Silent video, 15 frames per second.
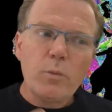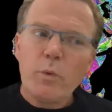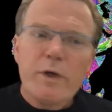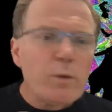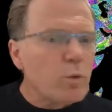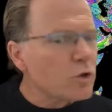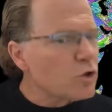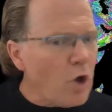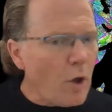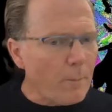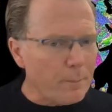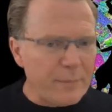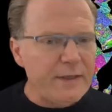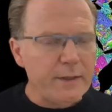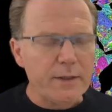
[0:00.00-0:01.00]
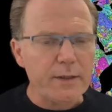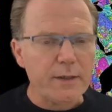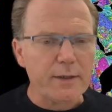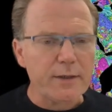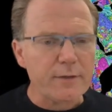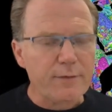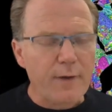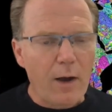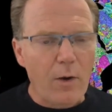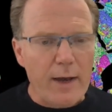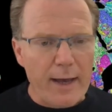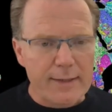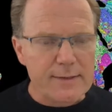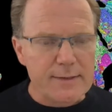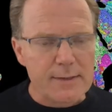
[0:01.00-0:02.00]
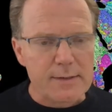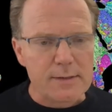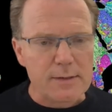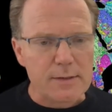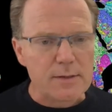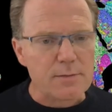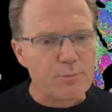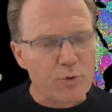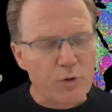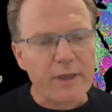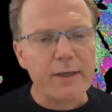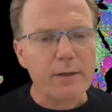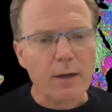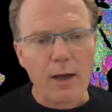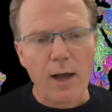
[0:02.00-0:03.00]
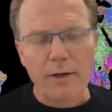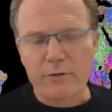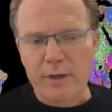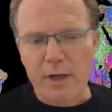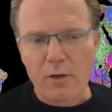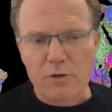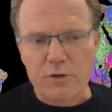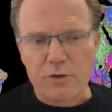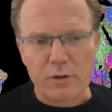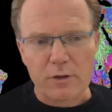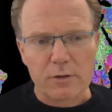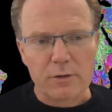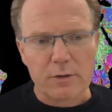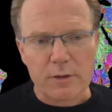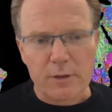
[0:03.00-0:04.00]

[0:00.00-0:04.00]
we would not be here if our ancestors pre-agricultural